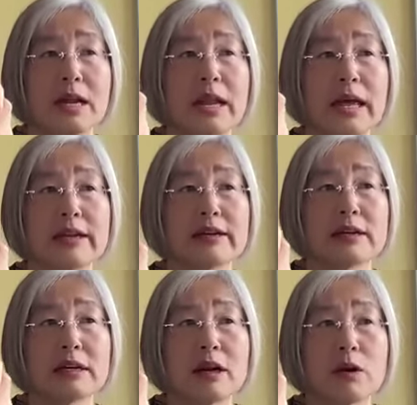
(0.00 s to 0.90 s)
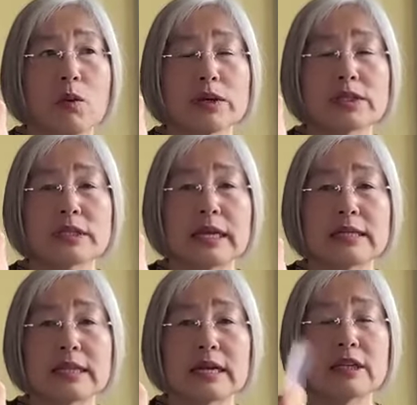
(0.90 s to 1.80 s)
Later, once they
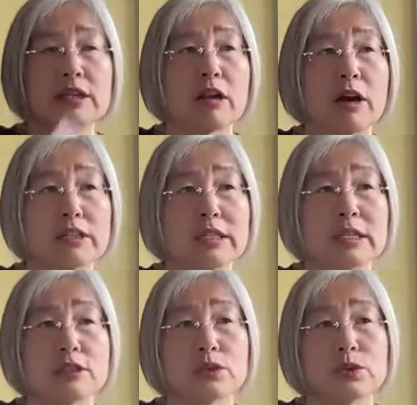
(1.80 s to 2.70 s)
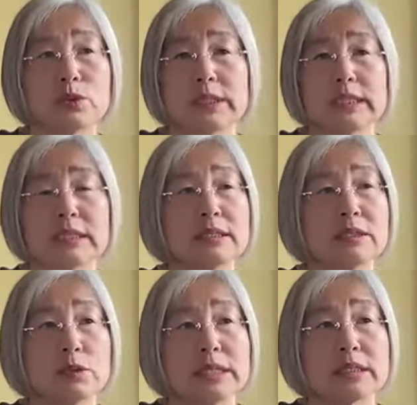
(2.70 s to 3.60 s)
started learning to read
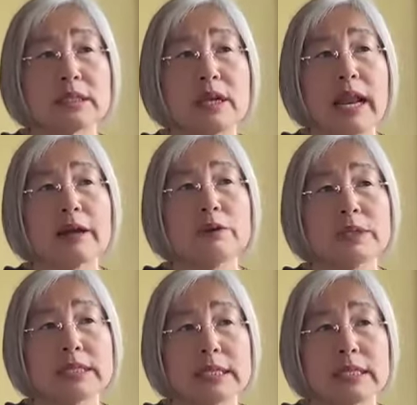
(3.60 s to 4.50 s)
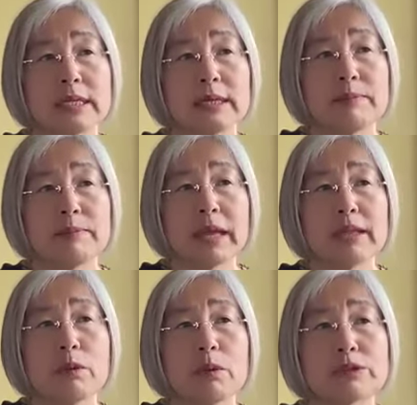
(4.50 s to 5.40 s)
written language,
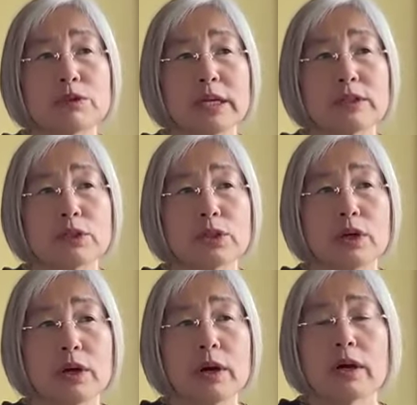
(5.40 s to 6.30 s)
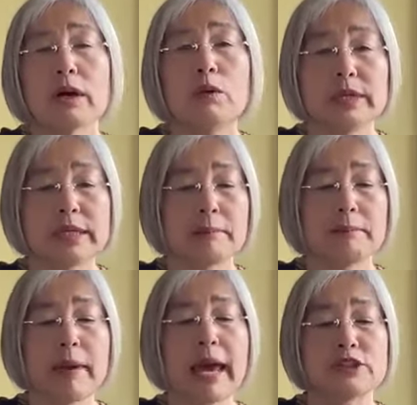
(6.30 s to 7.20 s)
and then what do? We
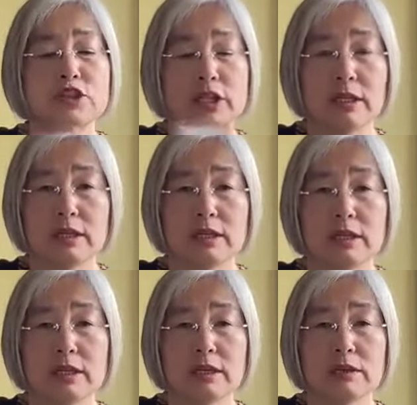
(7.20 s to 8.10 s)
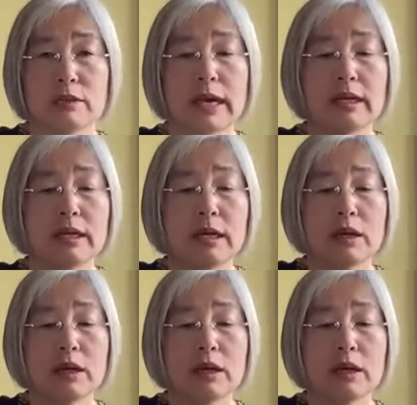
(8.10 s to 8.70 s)
can match it, right?